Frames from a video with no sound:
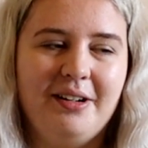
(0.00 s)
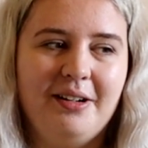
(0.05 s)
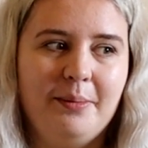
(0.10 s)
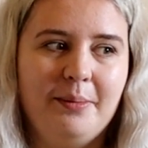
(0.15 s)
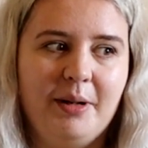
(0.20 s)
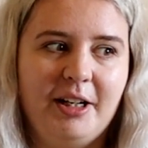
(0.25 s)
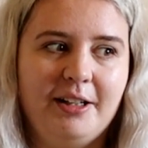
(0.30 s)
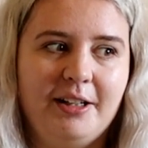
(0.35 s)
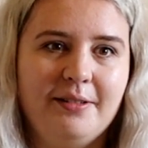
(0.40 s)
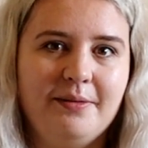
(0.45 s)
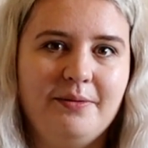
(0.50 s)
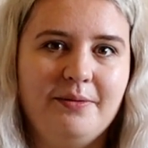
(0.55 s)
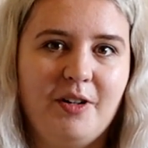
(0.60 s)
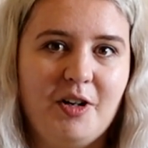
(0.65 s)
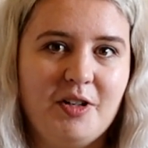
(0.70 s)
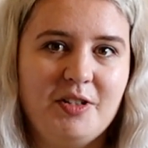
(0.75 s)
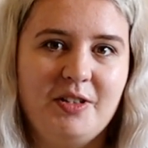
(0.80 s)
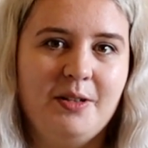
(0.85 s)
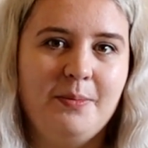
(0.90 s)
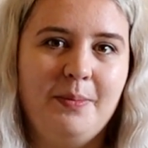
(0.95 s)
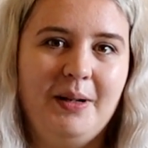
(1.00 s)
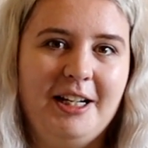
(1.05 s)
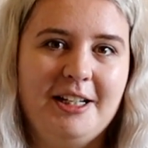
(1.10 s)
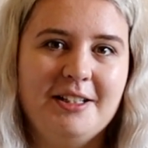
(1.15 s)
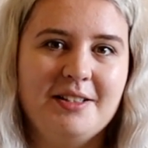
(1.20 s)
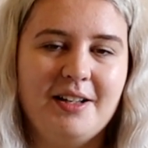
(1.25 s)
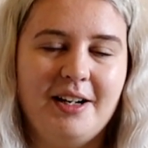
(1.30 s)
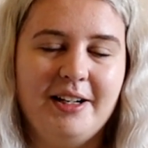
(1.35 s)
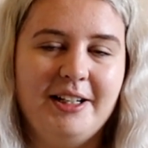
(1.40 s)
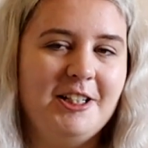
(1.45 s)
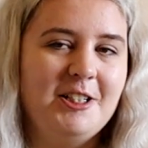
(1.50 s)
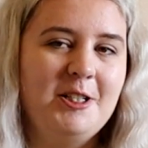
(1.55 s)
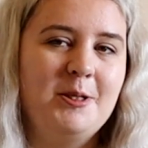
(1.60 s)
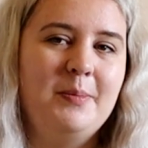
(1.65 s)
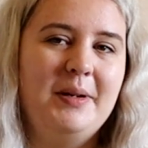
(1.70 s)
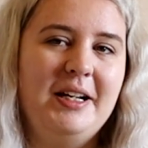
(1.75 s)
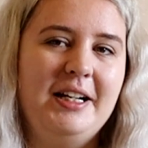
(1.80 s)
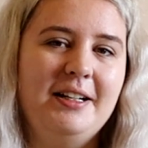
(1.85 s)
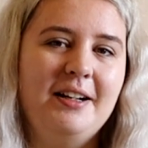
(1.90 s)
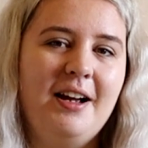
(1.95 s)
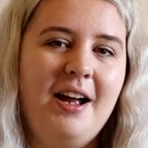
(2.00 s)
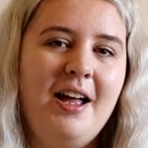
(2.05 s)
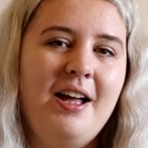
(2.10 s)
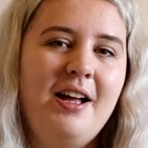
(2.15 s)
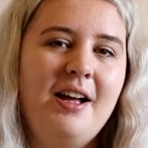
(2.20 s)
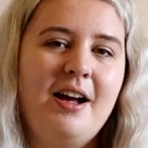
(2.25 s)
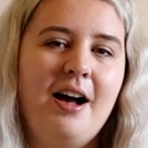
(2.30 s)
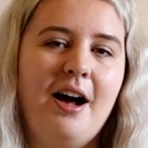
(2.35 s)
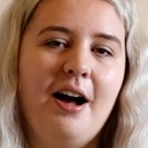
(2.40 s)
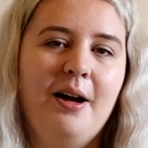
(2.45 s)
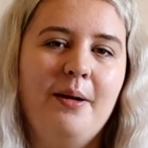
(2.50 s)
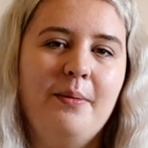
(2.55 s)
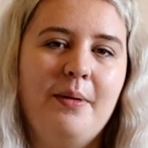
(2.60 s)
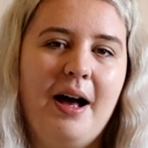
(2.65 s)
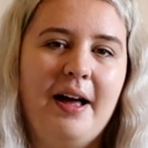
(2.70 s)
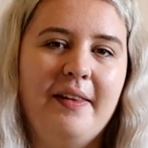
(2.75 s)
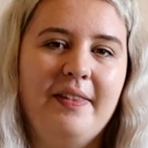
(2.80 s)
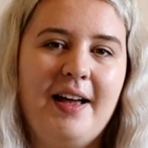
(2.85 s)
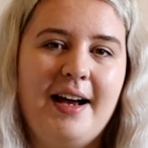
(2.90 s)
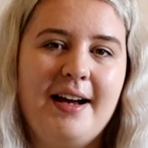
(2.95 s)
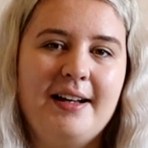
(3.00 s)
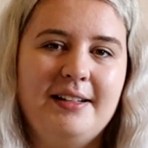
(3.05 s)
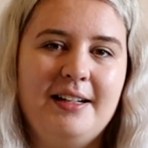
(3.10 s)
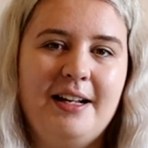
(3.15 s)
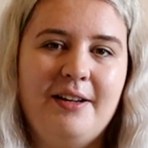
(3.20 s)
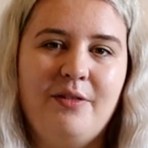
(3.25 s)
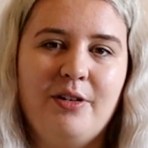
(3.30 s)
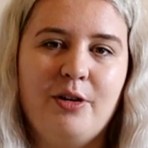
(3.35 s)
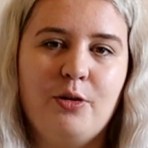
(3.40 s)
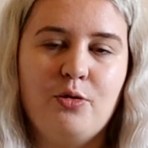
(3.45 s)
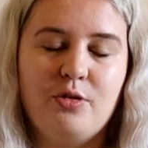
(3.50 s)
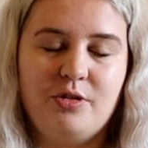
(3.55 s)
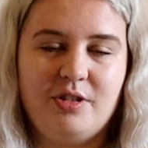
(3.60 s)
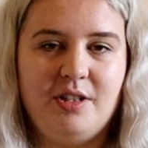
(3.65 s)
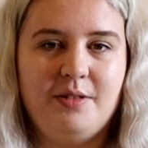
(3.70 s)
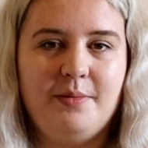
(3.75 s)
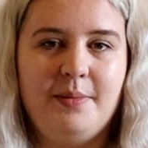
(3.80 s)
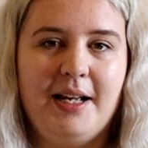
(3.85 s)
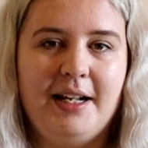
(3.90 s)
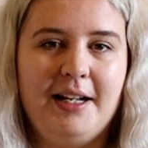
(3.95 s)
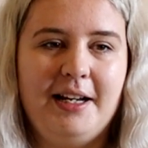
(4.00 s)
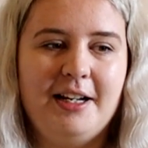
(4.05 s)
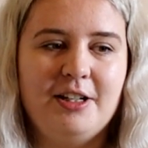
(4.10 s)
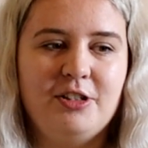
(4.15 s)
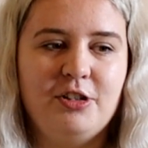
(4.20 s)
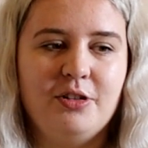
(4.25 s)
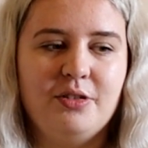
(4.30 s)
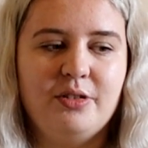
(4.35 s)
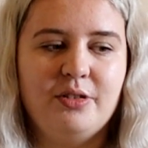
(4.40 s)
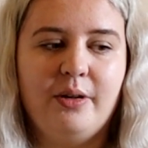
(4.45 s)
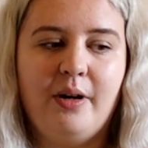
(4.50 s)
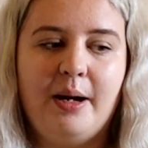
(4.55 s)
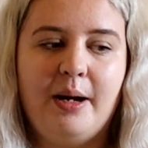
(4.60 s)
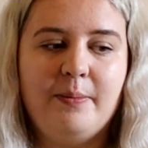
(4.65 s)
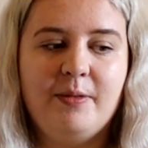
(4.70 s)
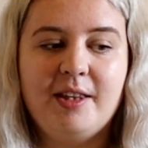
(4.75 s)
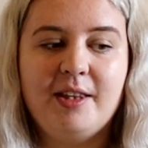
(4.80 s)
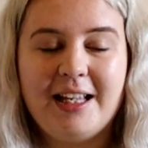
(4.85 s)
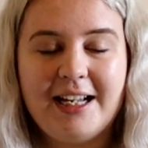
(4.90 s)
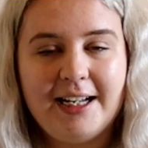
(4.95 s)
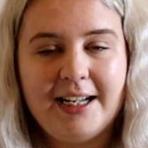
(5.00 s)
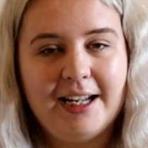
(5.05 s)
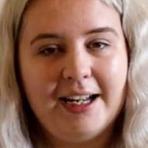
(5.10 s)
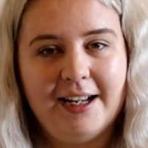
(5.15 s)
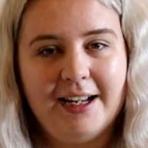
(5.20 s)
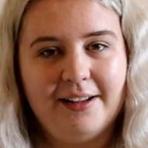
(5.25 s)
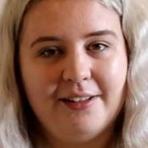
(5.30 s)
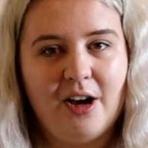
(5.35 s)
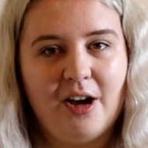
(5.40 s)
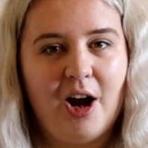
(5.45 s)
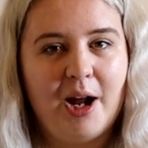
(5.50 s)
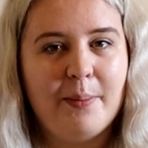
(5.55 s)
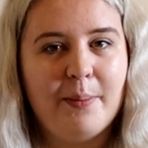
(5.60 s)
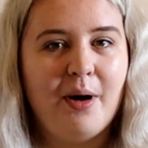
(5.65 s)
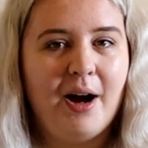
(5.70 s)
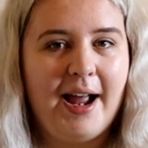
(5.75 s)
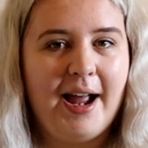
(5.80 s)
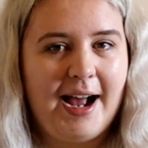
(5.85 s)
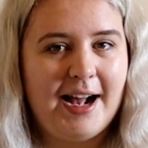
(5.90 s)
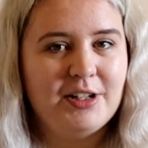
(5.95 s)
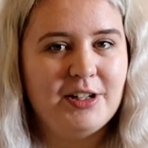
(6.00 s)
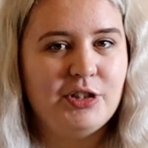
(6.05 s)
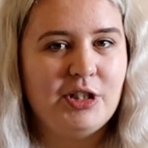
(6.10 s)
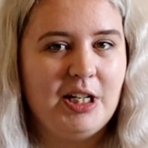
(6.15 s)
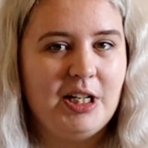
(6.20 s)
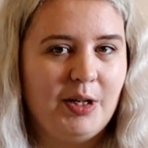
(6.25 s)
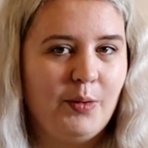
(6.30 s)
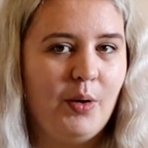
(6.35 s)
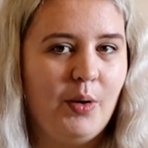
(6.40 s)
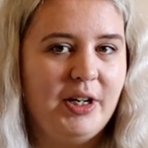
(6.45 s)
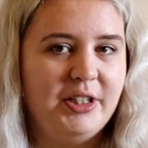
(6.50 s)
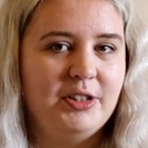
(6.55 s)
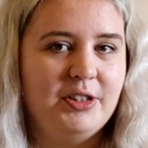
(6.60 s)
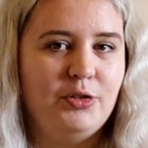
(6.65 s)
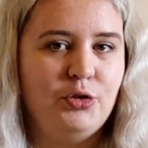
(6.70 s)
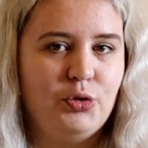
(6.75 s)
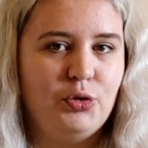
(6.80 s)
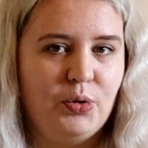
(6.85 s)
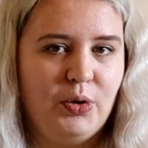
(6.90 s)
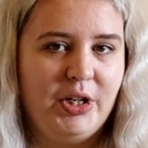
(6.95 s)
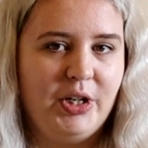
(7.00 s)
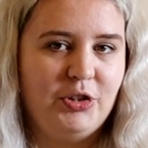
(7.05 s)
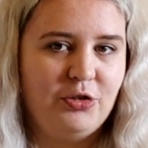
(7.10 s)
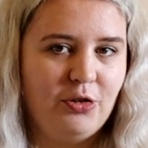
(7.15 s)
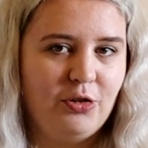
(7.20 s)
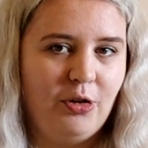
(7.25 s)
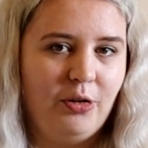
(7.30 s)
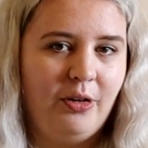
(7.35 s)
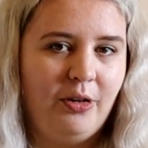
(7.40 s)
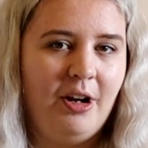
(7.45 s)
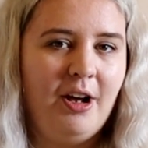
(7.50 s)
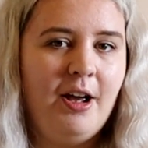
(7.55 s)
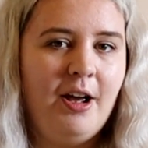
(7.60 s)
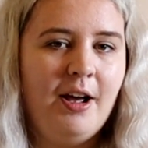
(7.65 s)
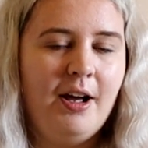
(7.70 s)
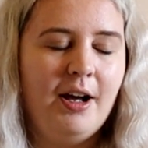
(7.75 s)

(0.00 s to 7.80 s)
I'm like, faster please, I need speed, and that never causes me any issues, so I'm thinking that I might actually quite enjoy Tron.